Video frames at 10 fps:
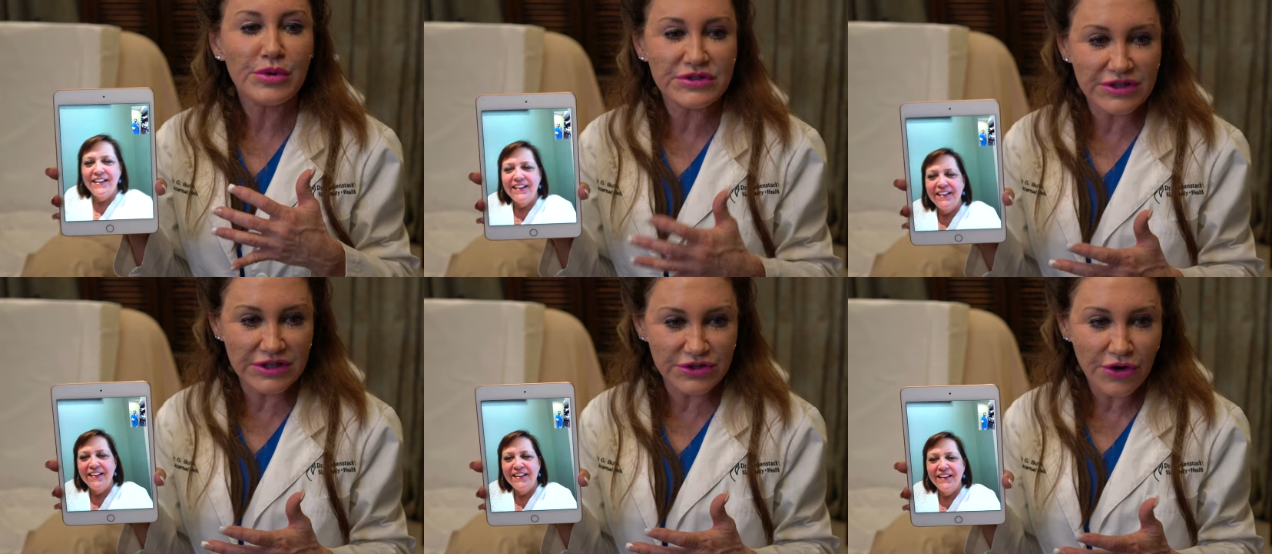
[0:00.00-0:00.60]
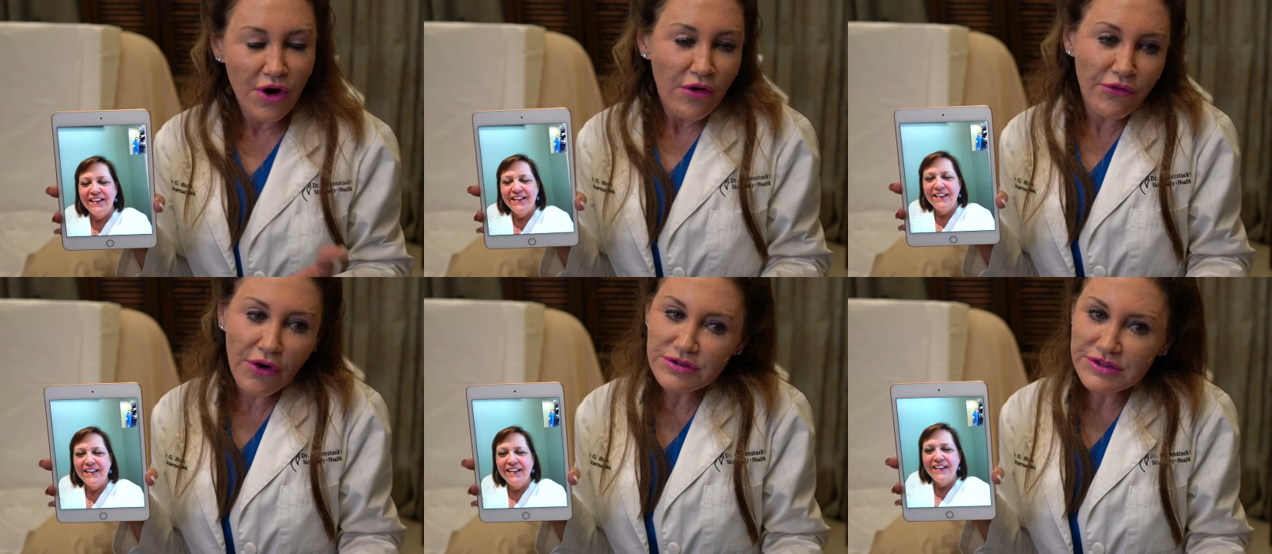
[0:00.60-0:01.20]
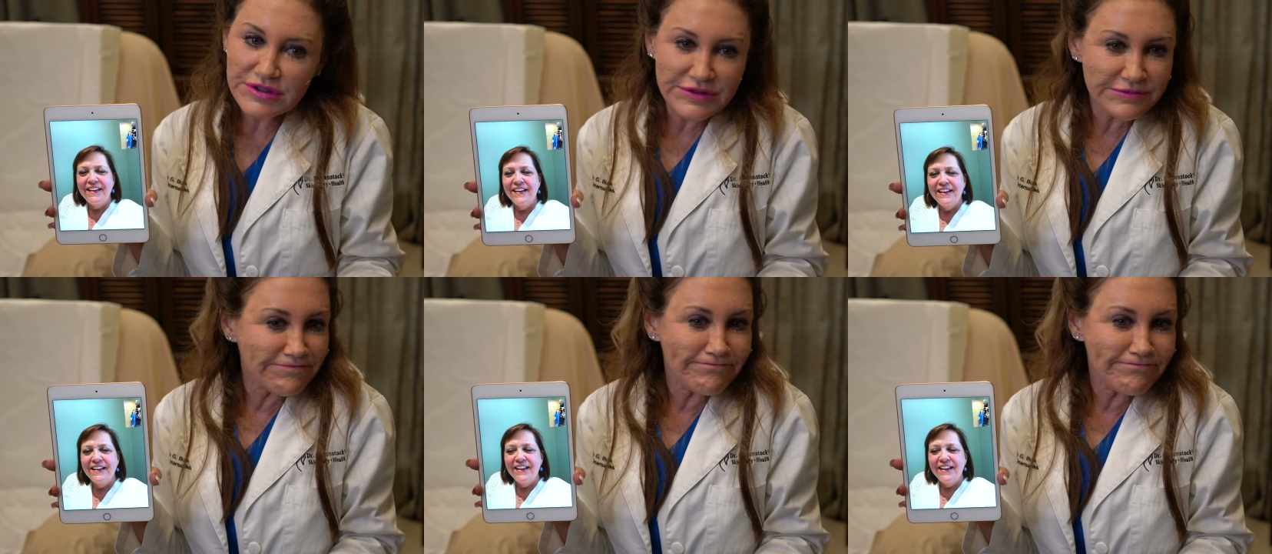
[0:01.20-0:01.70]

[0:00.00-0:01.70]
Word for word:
Speaker 1: procedure versus